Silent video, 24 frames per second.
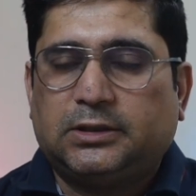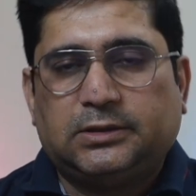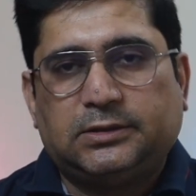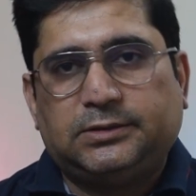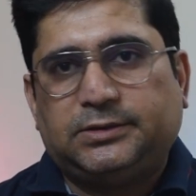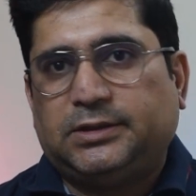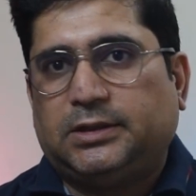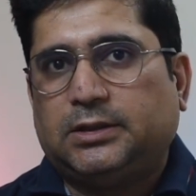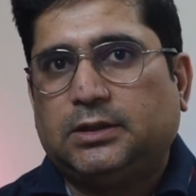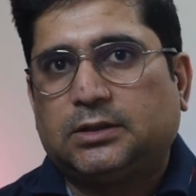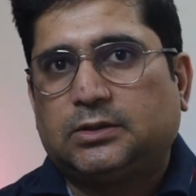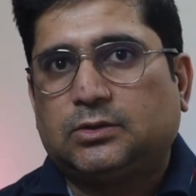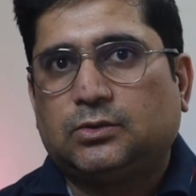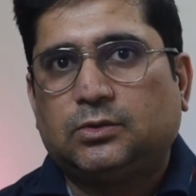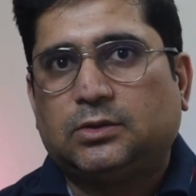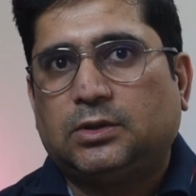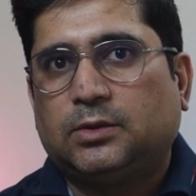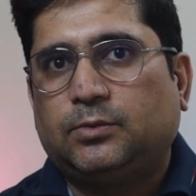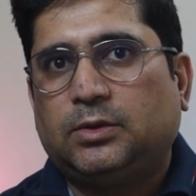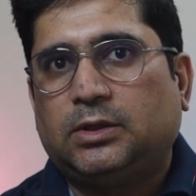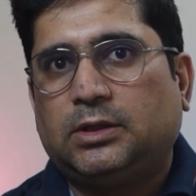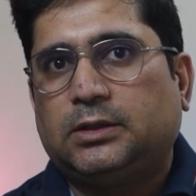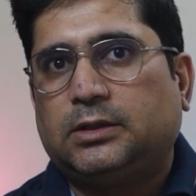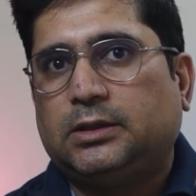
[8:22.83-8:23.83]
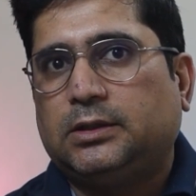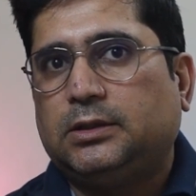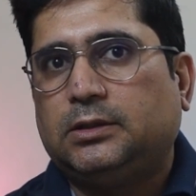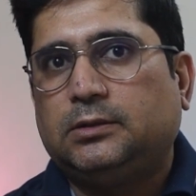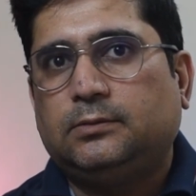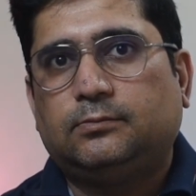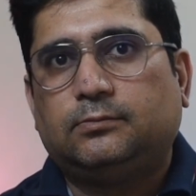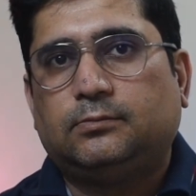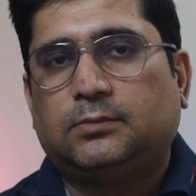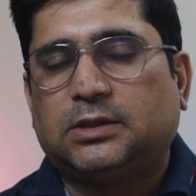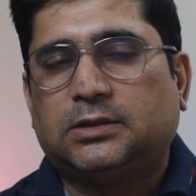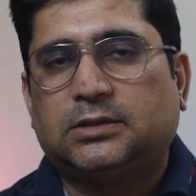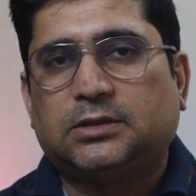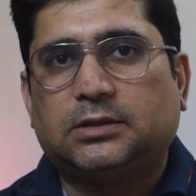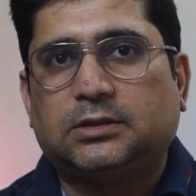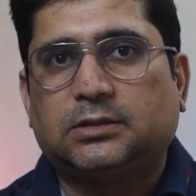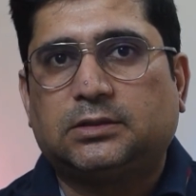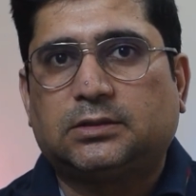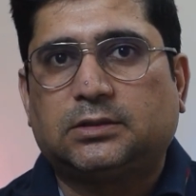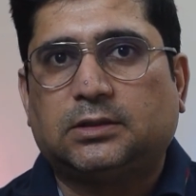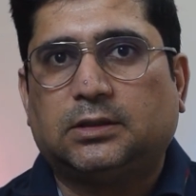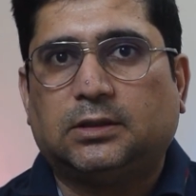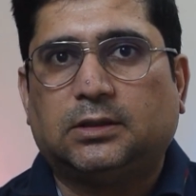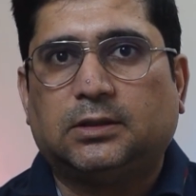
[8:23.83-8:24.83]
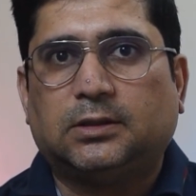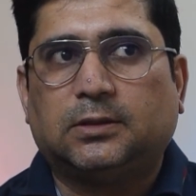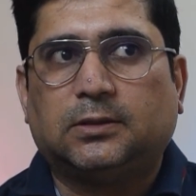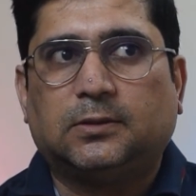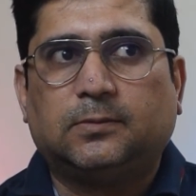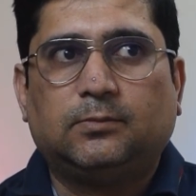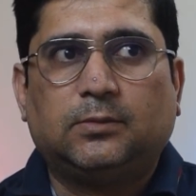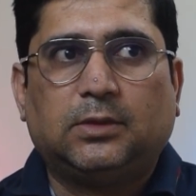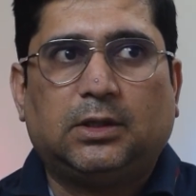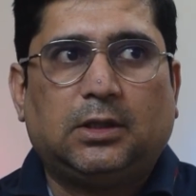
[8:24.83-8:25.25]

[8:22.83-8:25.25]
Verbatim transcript: Gender suitability, this is uh,